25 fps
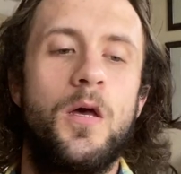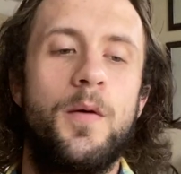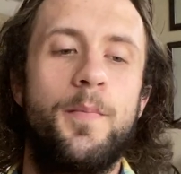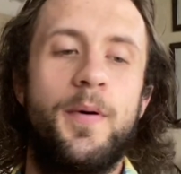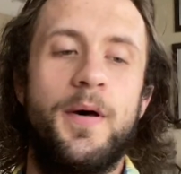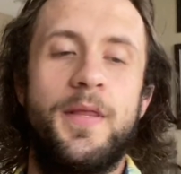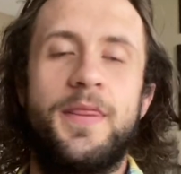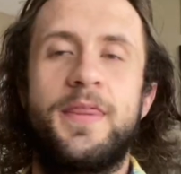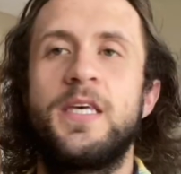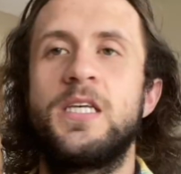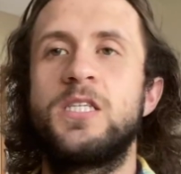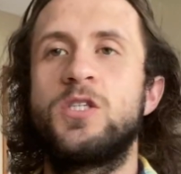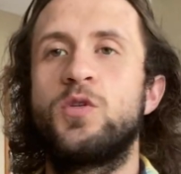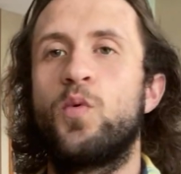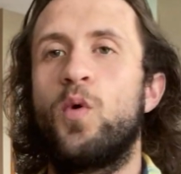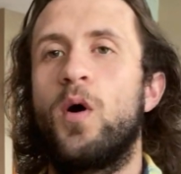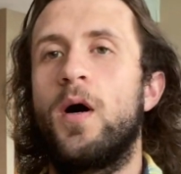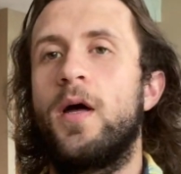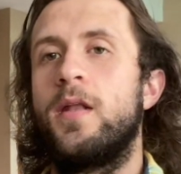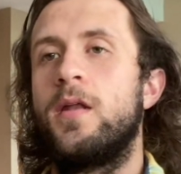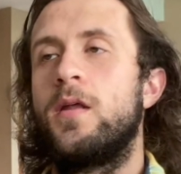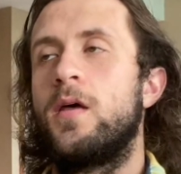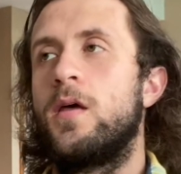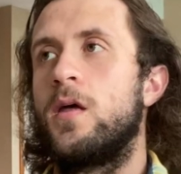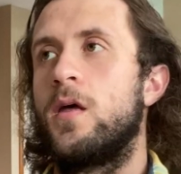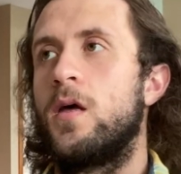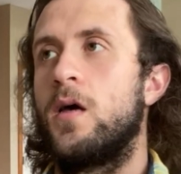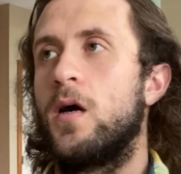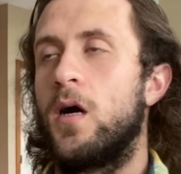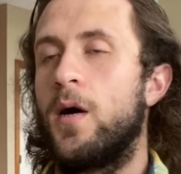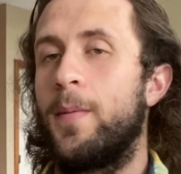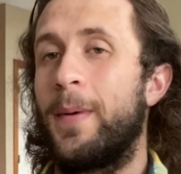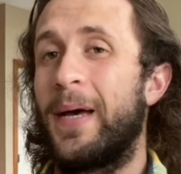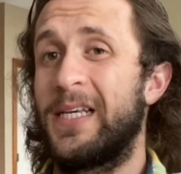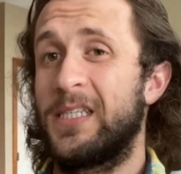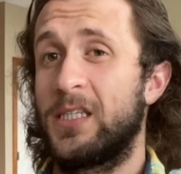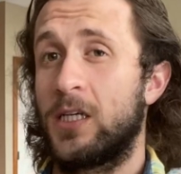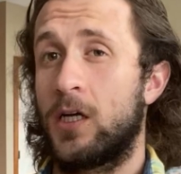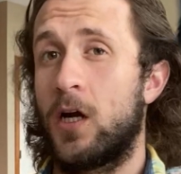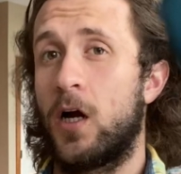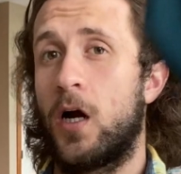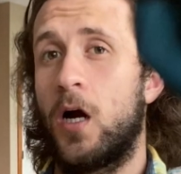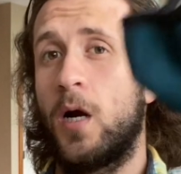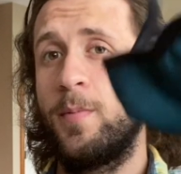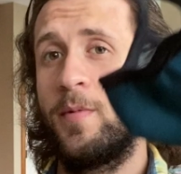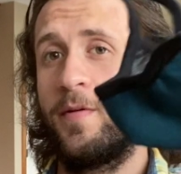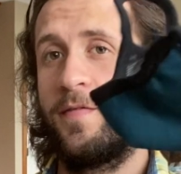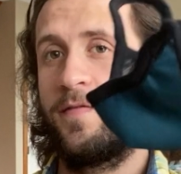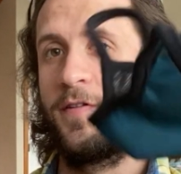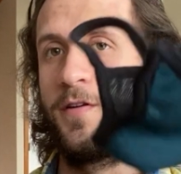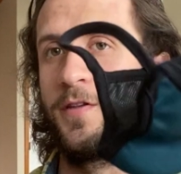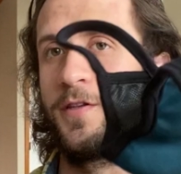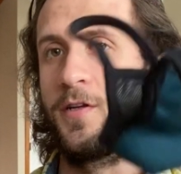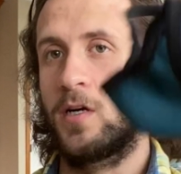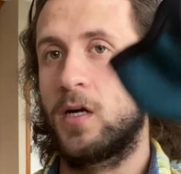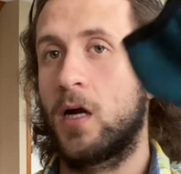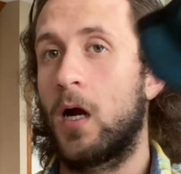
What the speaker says: But this one has a carbon filter.